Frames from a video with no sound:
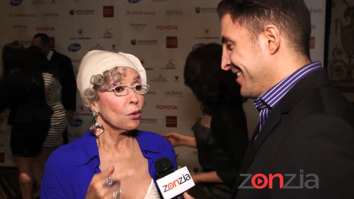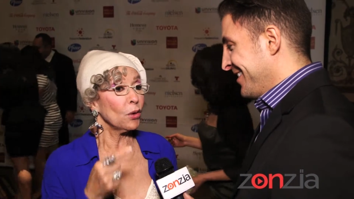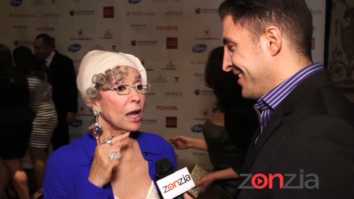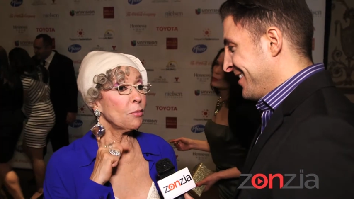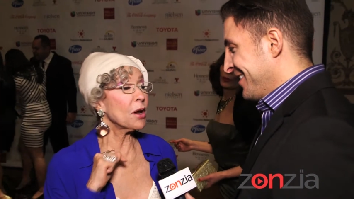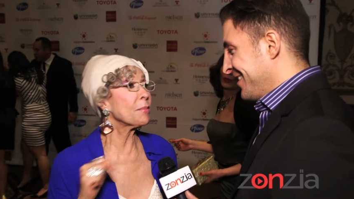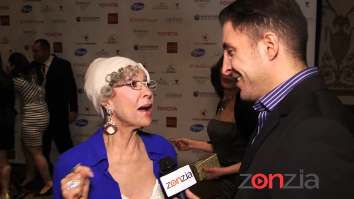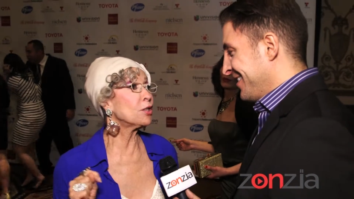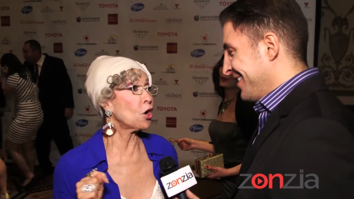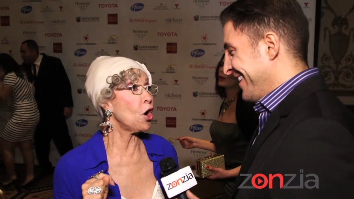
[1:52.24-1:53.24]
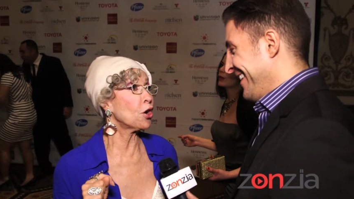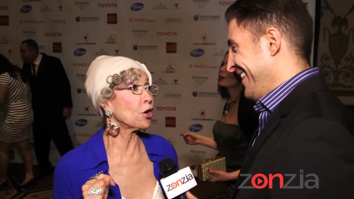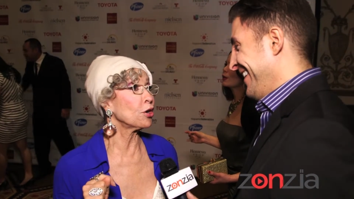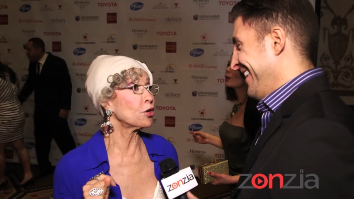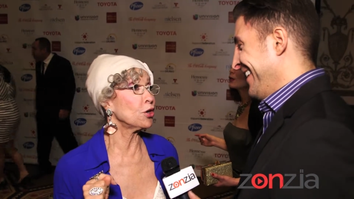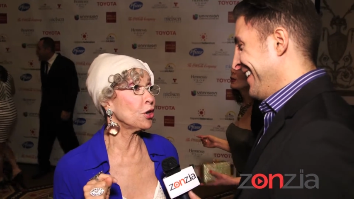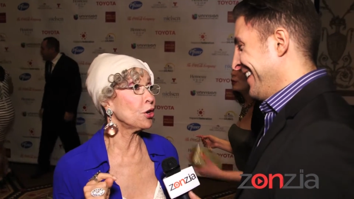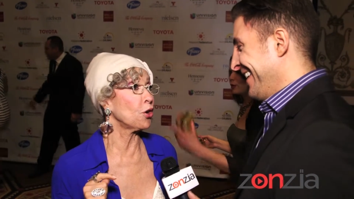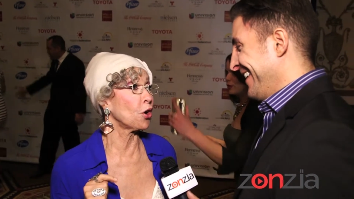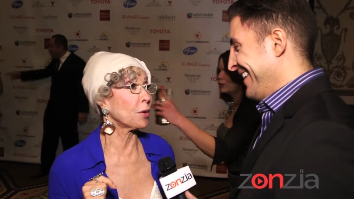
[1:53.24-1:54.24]
Speaker 1: when I bring my daughter to New
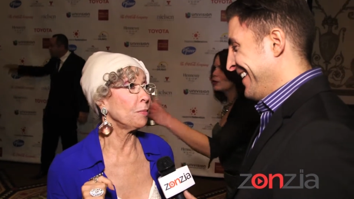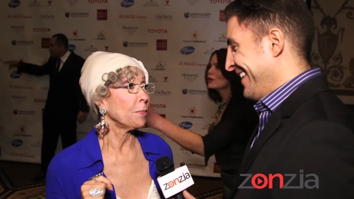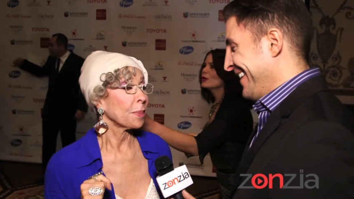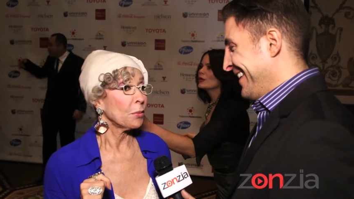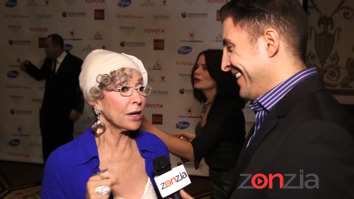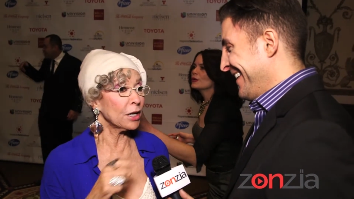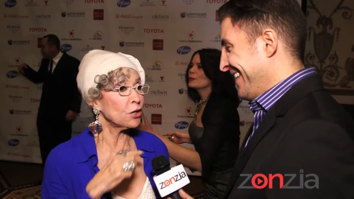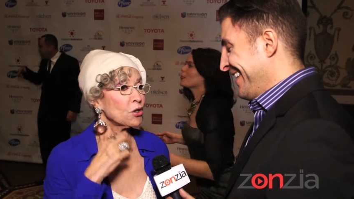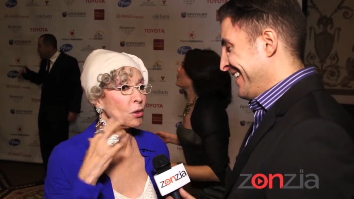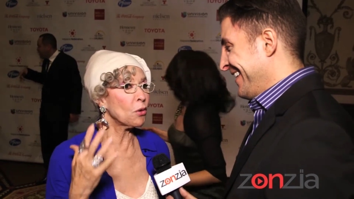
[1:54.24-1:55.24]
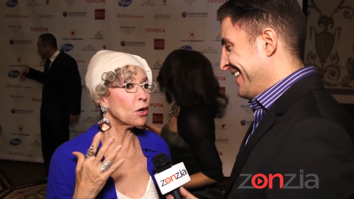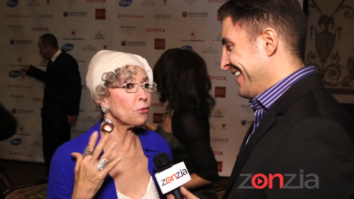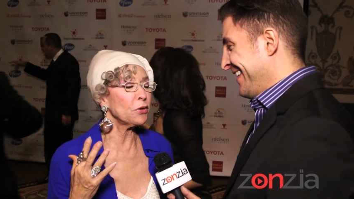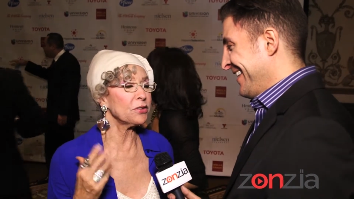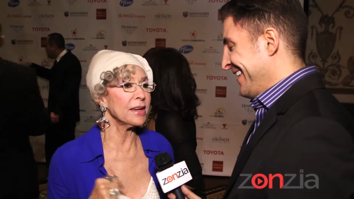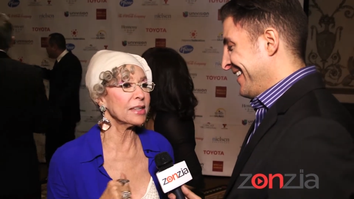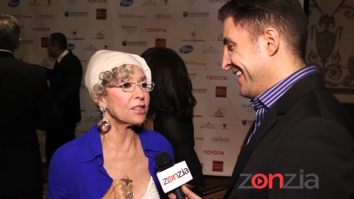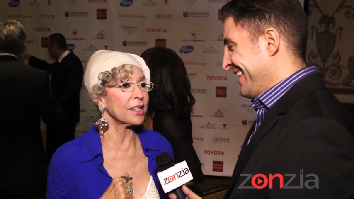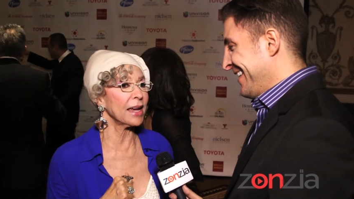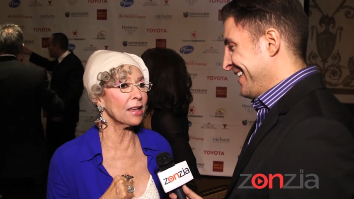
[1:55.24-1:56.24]
York. We're going to do some wonderful things
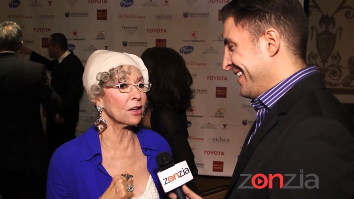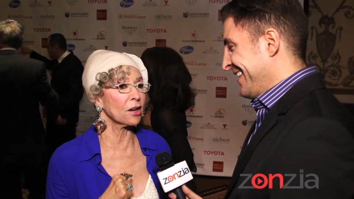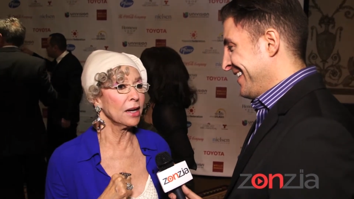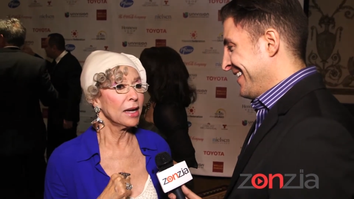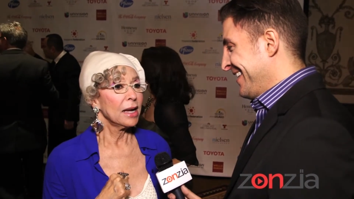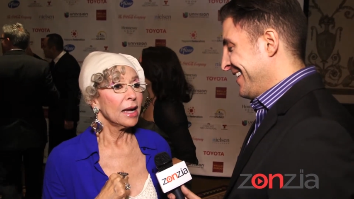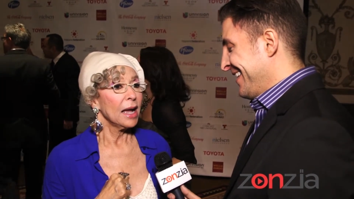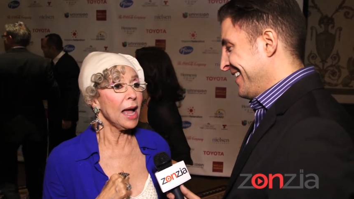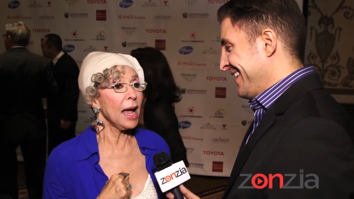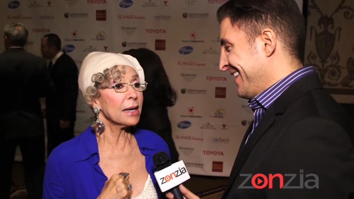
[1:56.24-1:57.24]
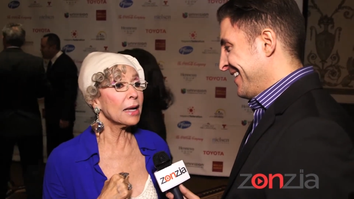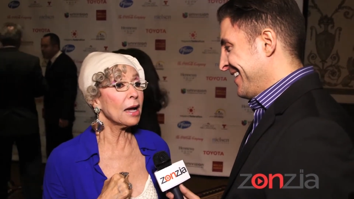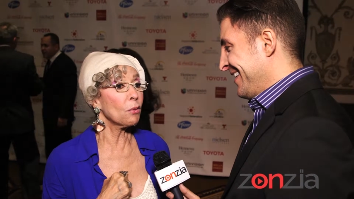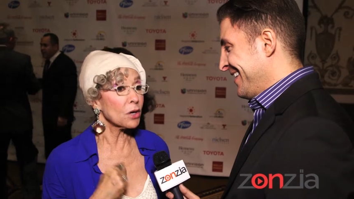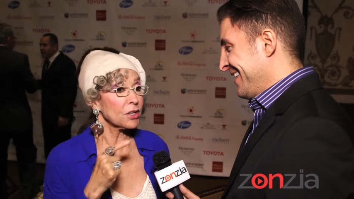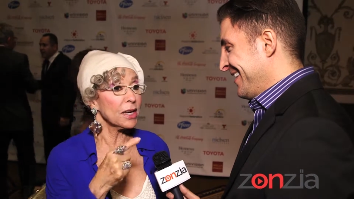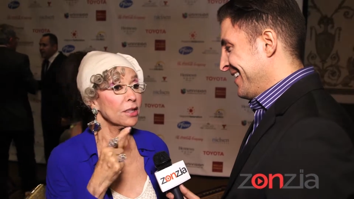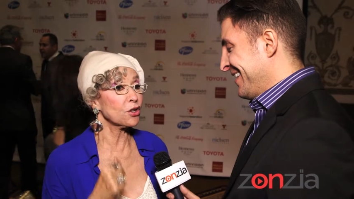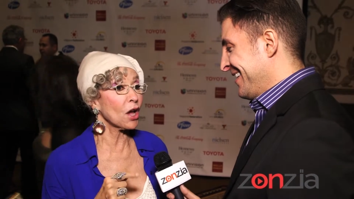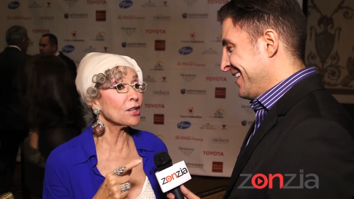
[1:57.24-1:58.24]
together. And uh, we're seeing
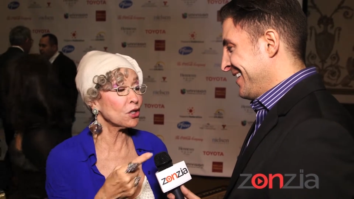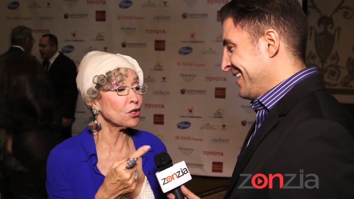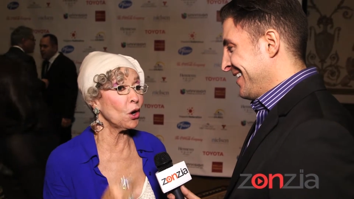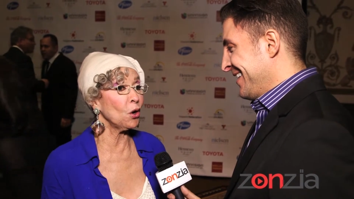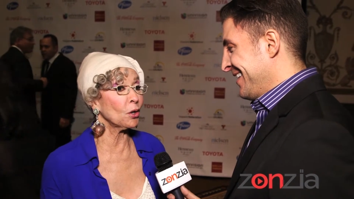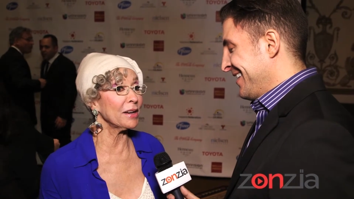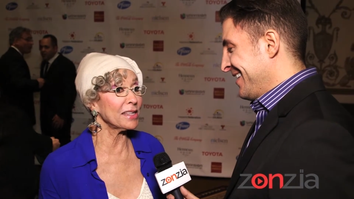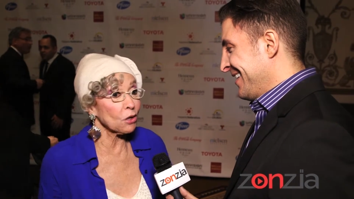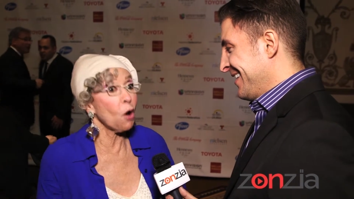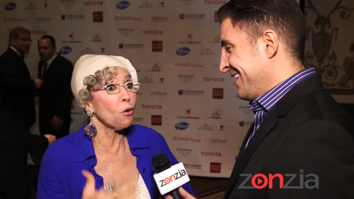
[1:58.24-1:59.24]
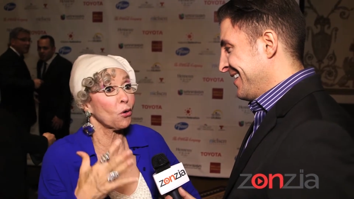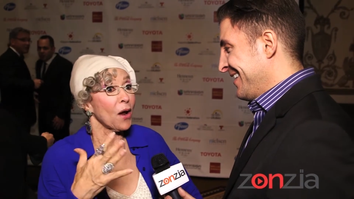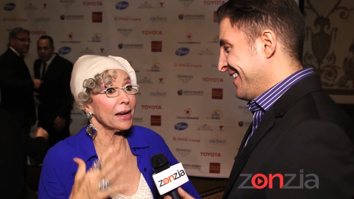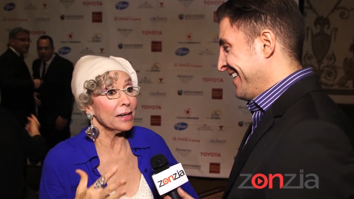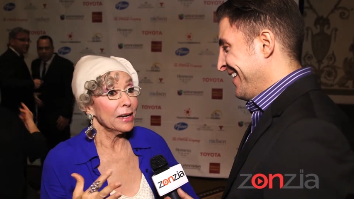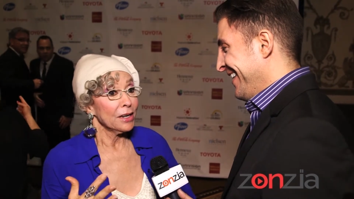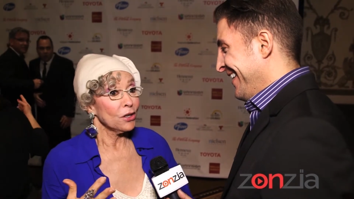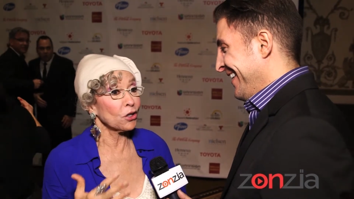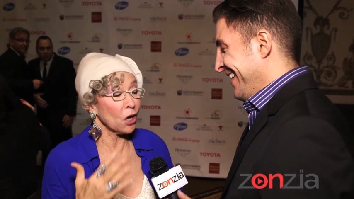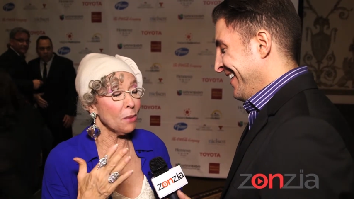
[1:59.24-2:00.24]
the show. I just told him, and he says, Oh, great,
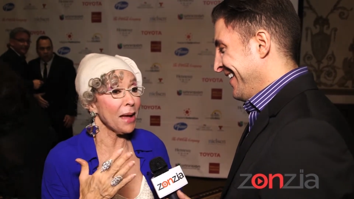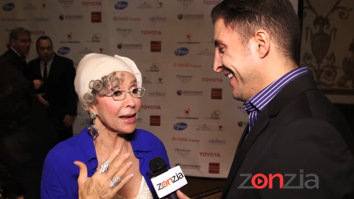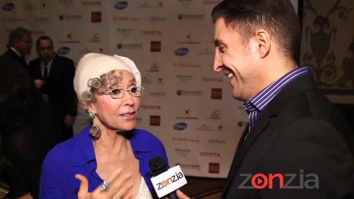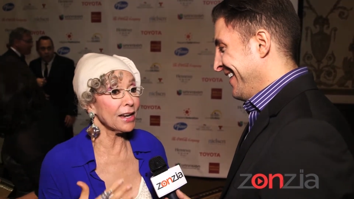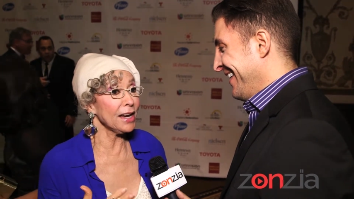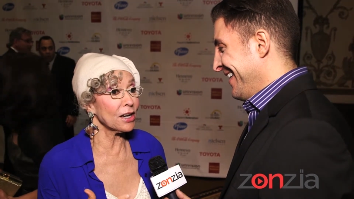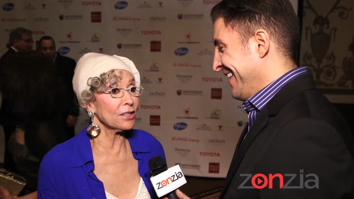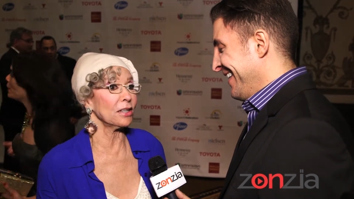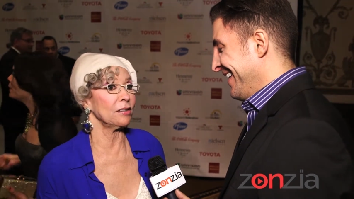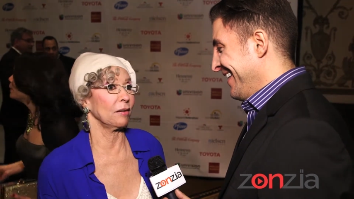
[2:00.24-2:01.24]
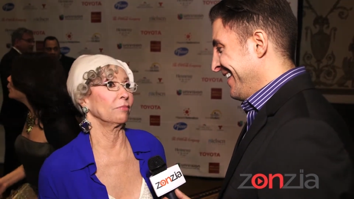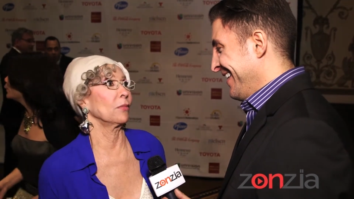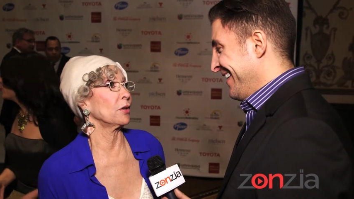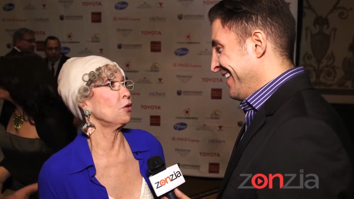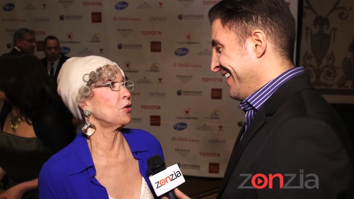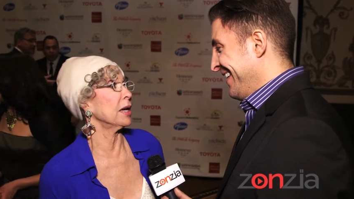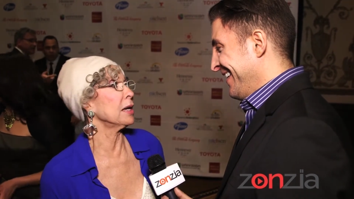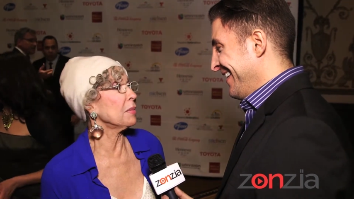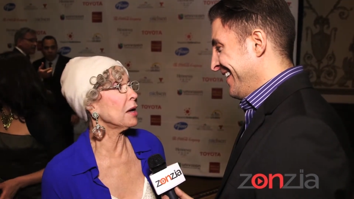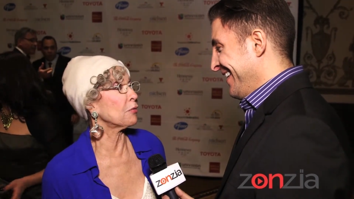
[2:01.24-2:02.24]
you'll come backstage. I said, You
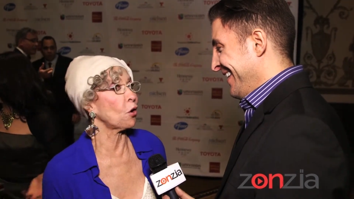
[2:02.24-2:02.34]
kidding me? Of